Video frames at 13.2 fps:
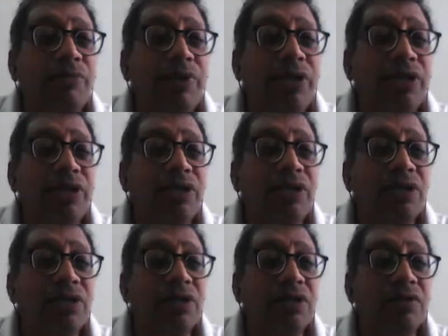me,
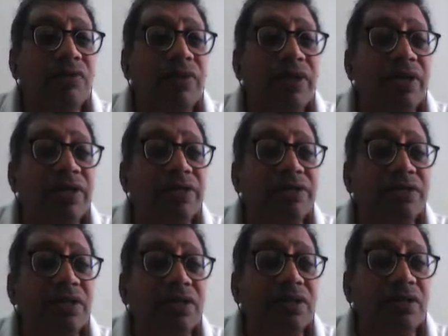where is
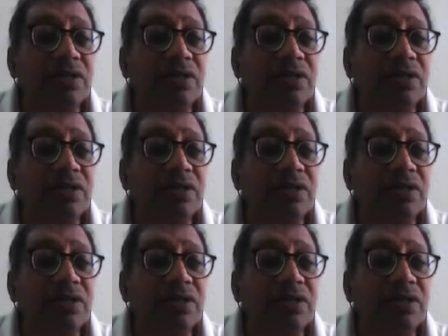the